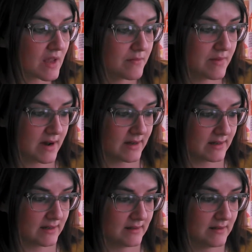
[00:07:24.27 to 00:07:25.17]

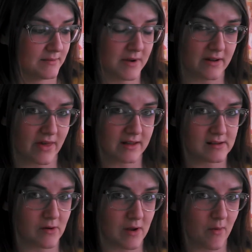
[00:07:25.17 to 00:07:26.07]
But marathon's
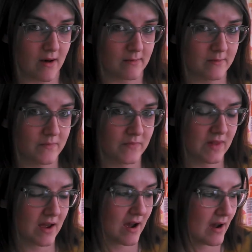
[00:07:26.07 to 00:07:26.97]
going well.
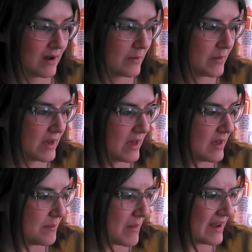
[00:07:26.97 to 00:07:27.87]

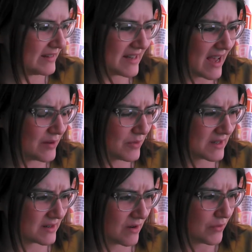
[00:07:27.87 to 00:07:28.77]
Mile 10
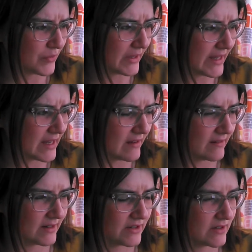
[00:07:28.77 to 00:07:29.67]
was
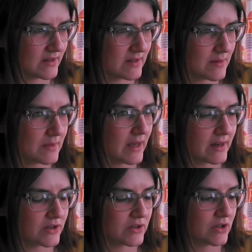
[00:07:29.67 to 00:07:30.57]
seemed like
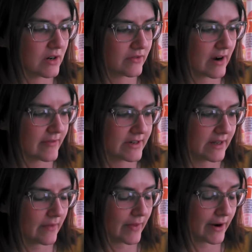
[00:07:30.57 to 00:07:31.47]
it just took forever to
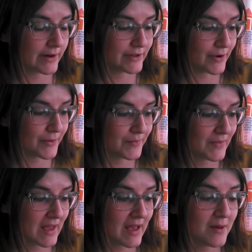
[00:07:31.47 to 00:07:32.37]
get there.
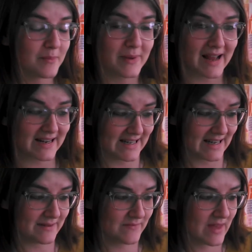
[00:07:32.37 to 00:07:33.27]
But I
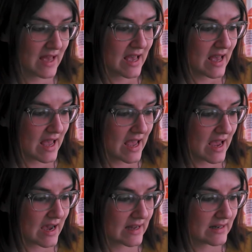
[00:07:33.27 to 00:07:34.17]
did.
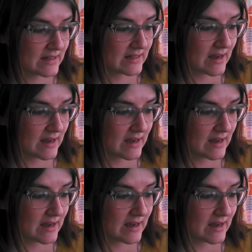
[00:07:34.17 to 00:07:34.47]
And